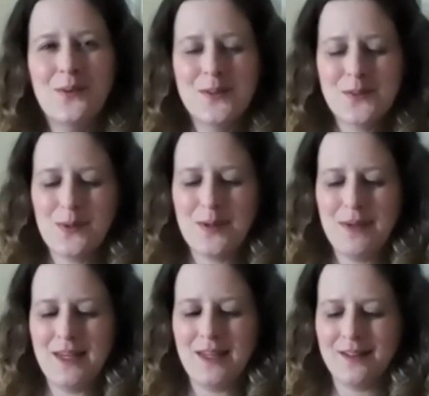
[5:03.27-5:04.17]
What do I
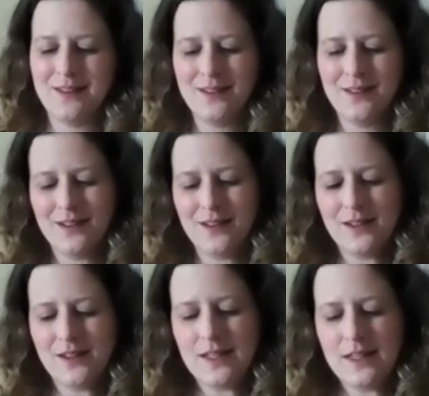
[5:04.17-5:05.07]
mean?
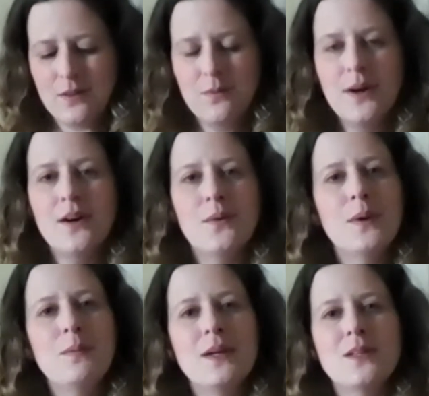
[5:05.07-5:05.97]
Well,
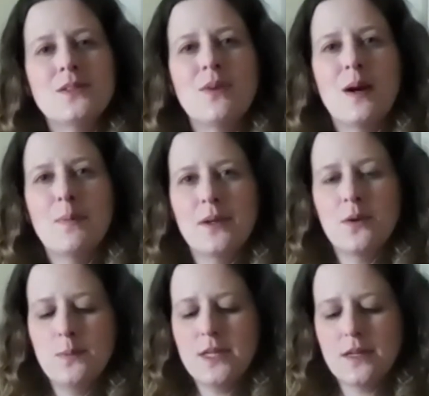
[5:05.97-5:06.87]
when we go to wrapping
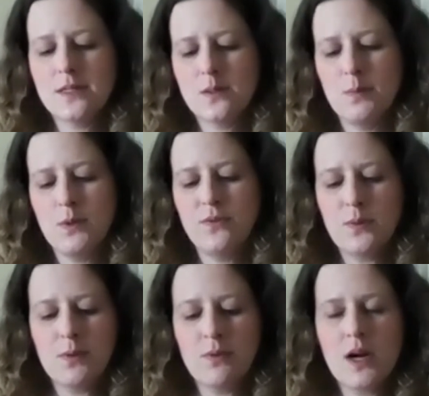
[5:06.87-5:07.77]
objects to move
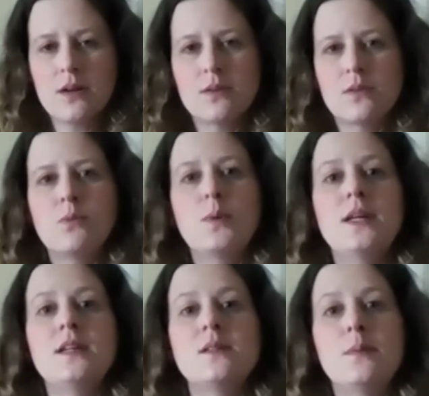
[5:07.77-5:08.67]
them around, we
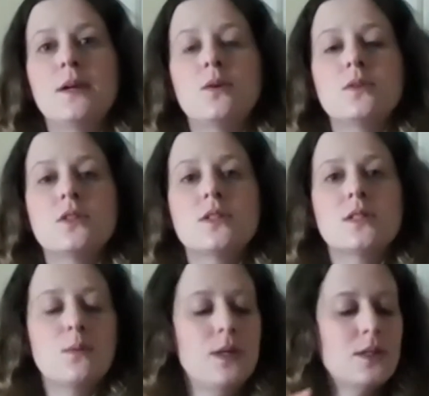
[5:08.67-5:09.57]
need to be conscious
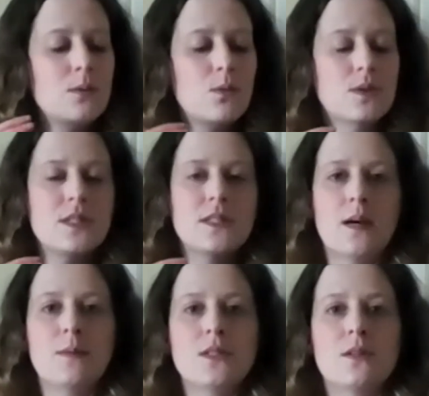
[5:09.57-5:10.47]
that we don't want to
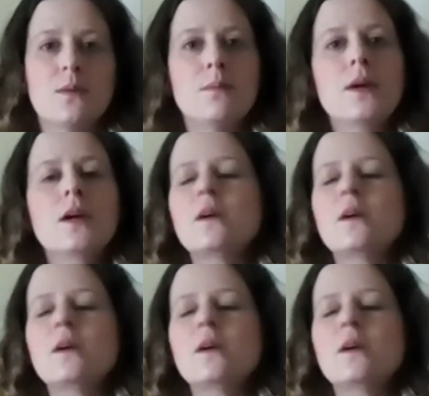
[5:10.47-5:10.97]
damage them.